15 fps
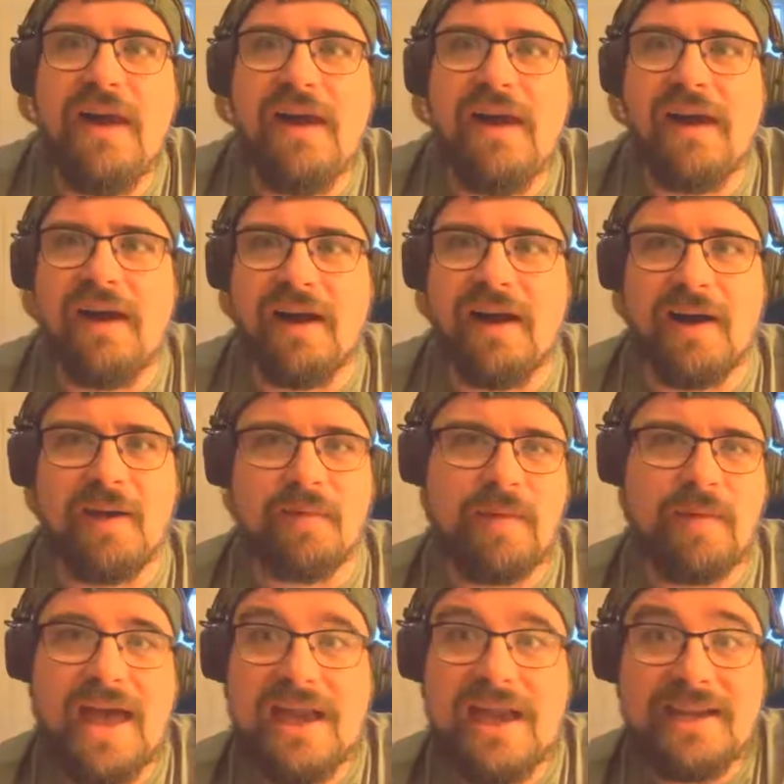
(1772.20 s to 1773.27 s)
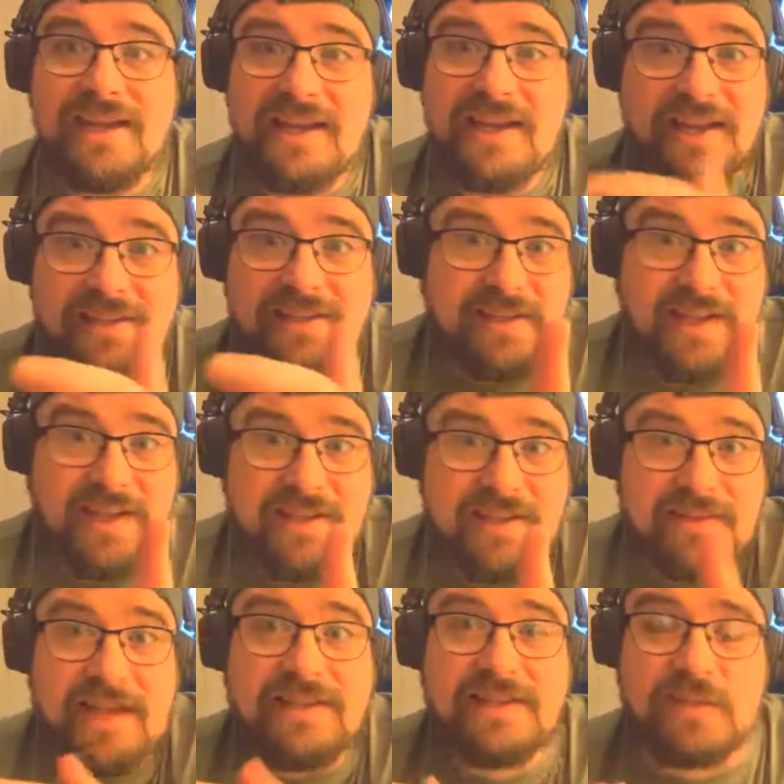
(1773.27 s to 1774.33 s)
And
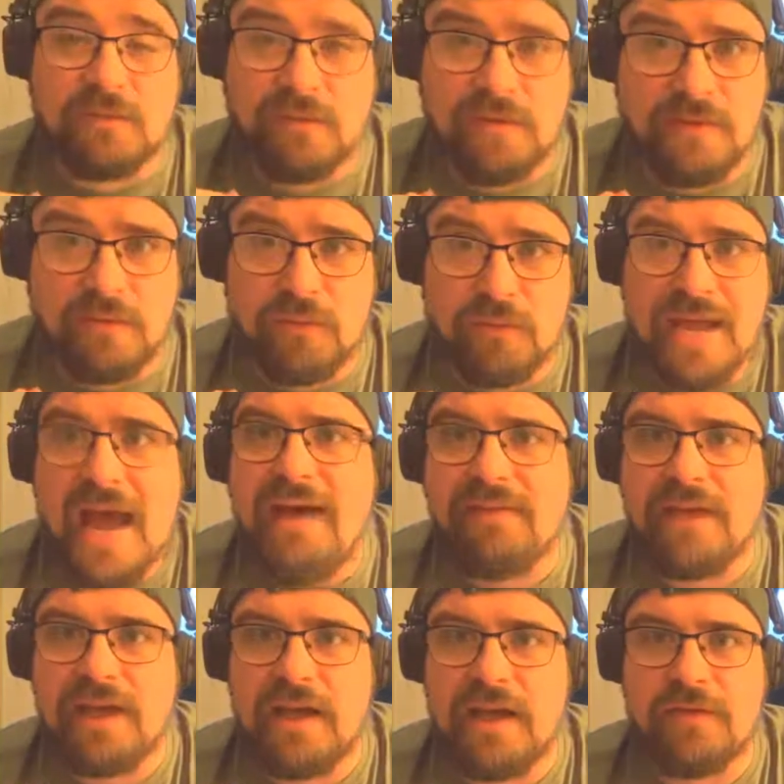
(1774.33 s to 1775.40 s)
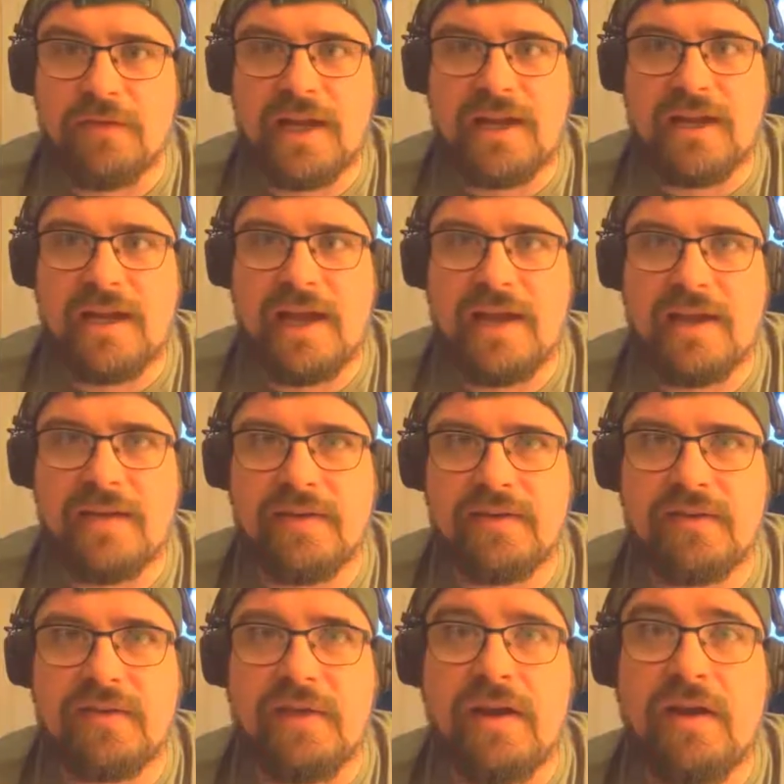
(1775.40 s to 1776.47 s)
that's the reality of it.
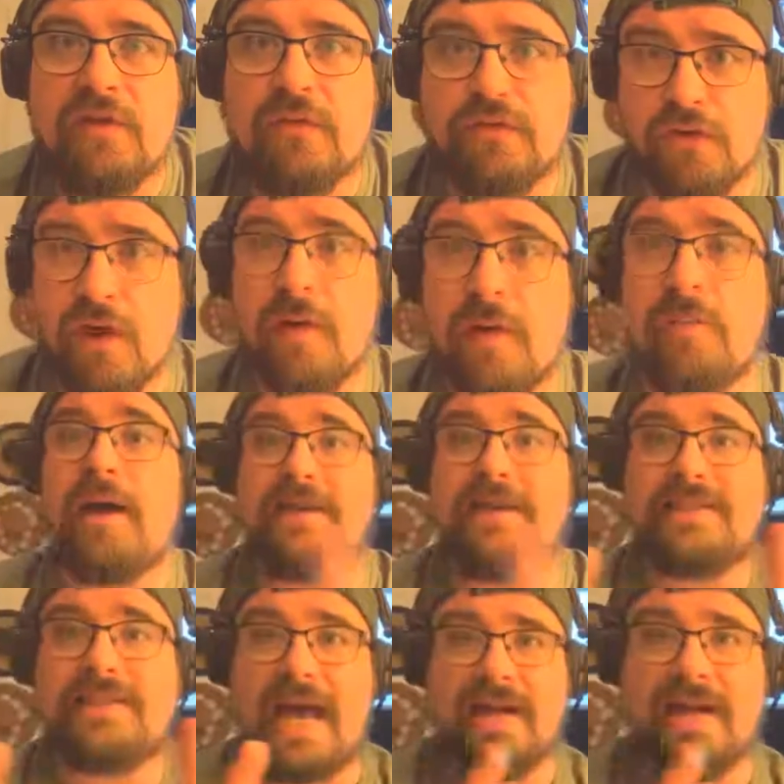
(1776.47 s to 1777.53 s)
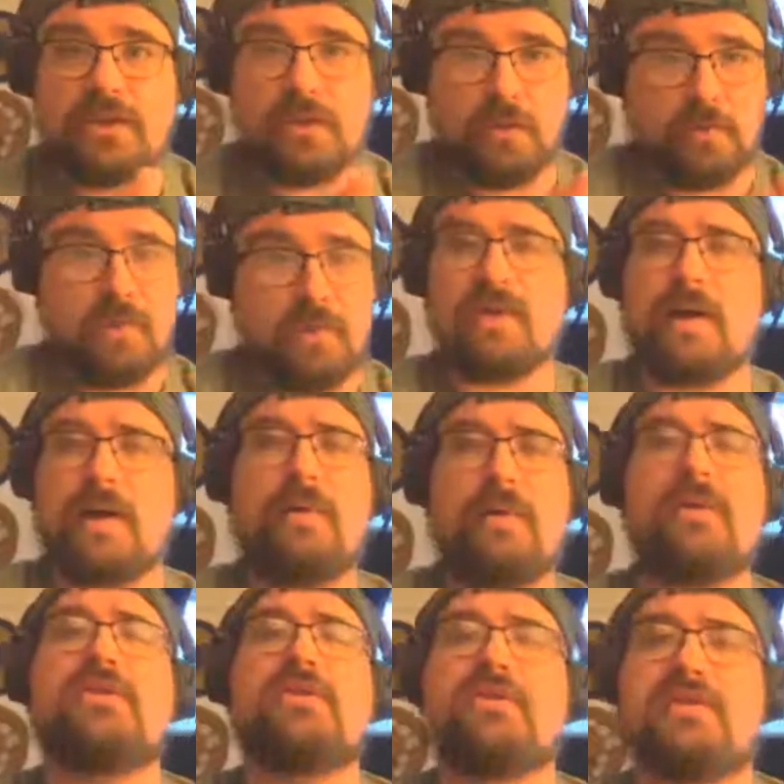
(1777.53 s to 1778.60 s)
And from a
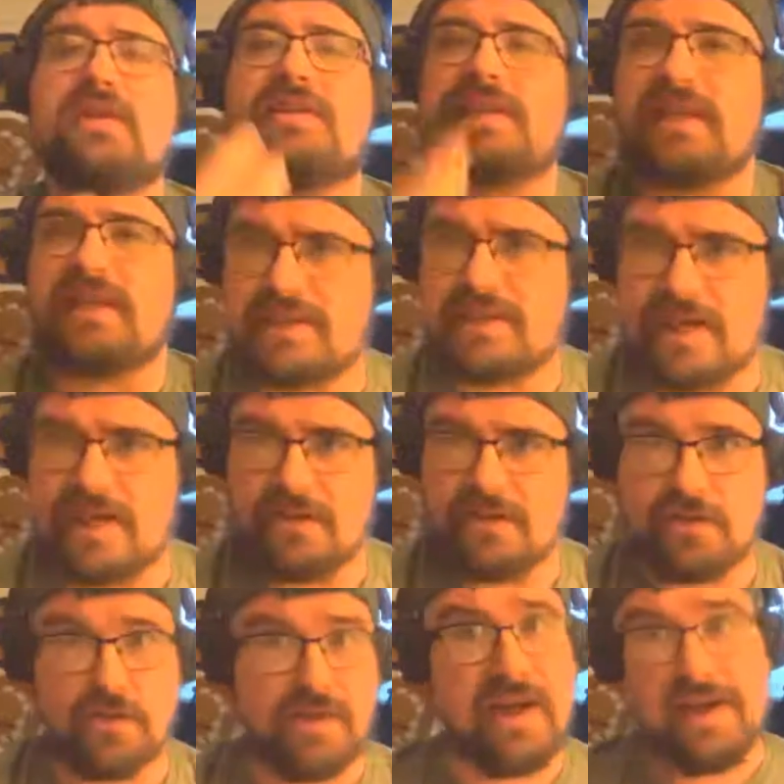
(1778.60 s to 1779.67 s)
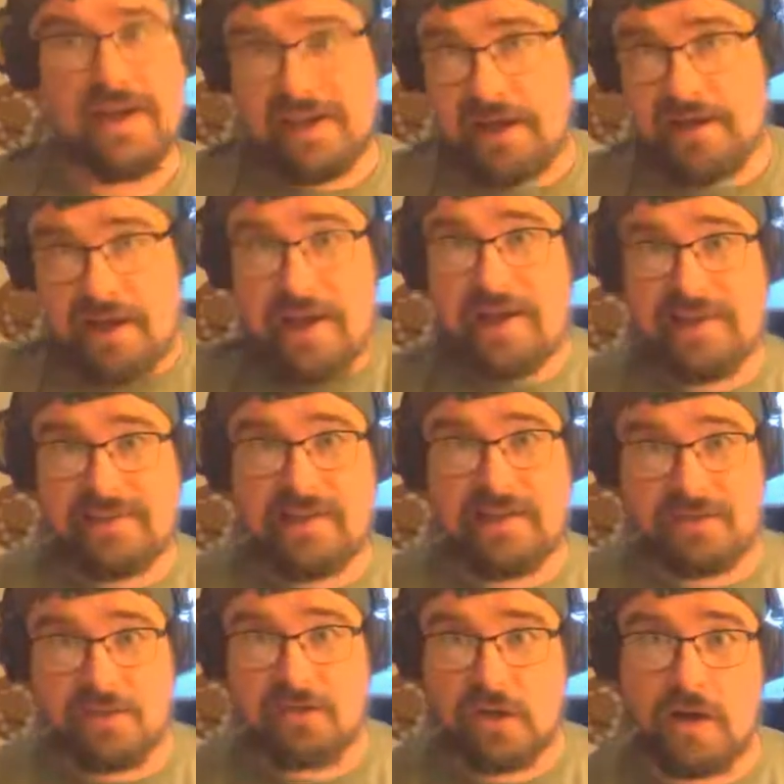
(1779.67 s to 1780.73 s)
person who sits and gets tattooed, and I get
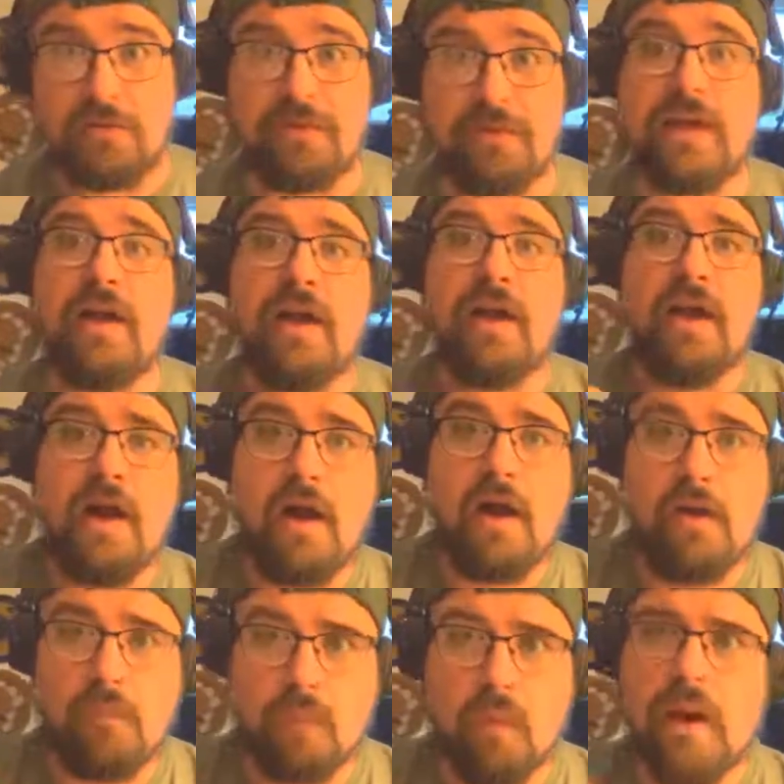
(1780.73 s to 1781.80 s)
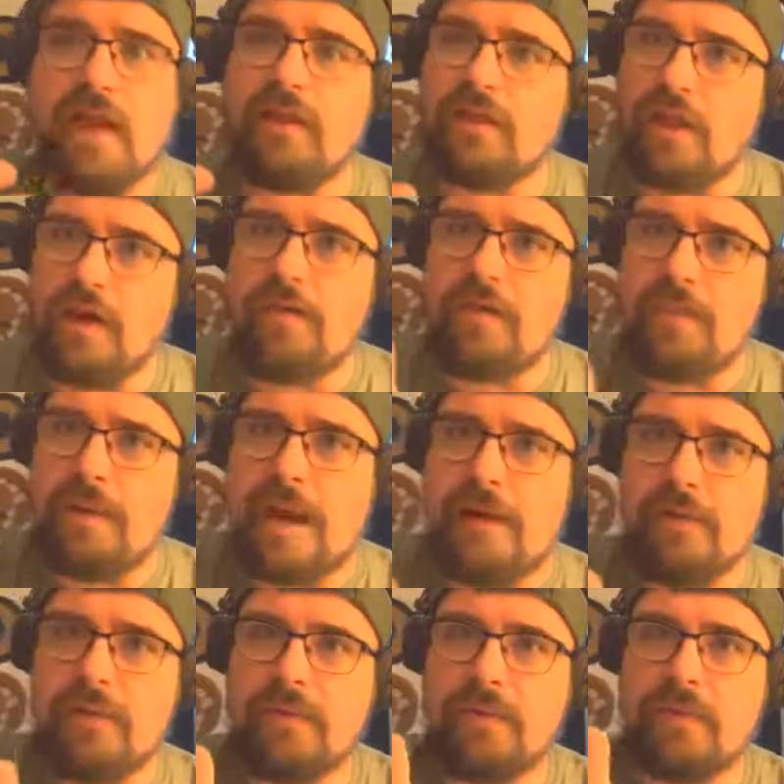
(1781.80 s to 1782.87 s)
tattoos often. What I love
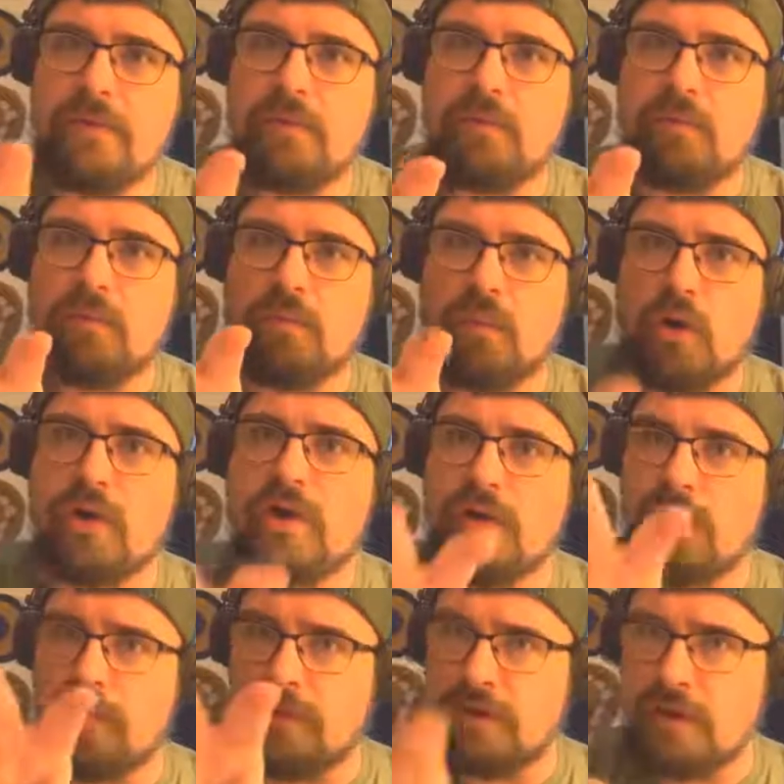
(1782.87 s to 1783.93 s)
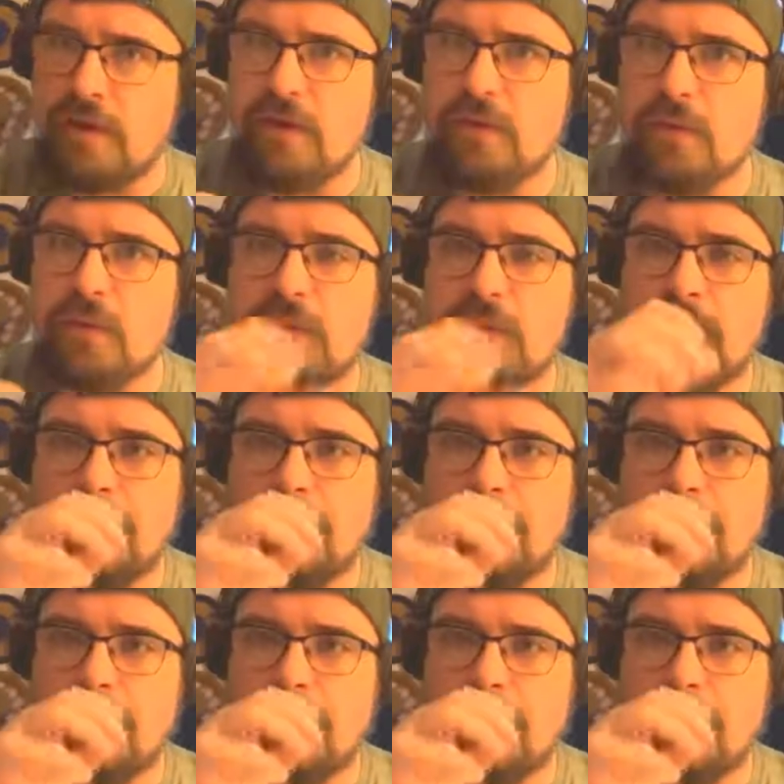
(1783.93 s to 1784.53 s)
about working with you